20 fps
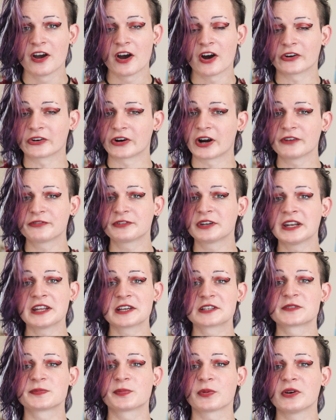are often
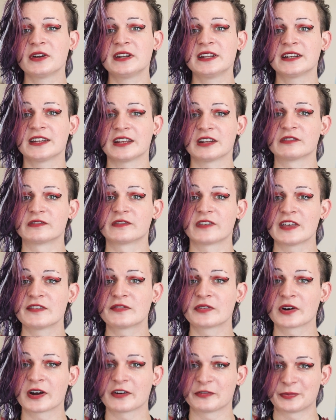exploited in
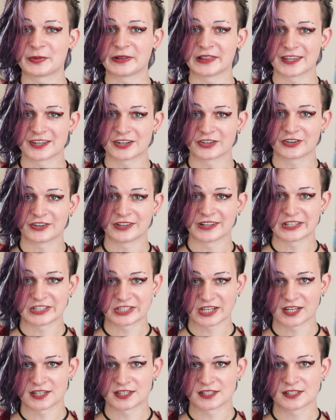favor of political
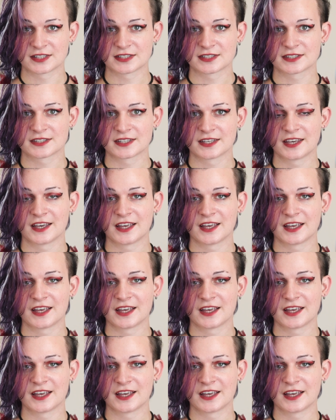agendas.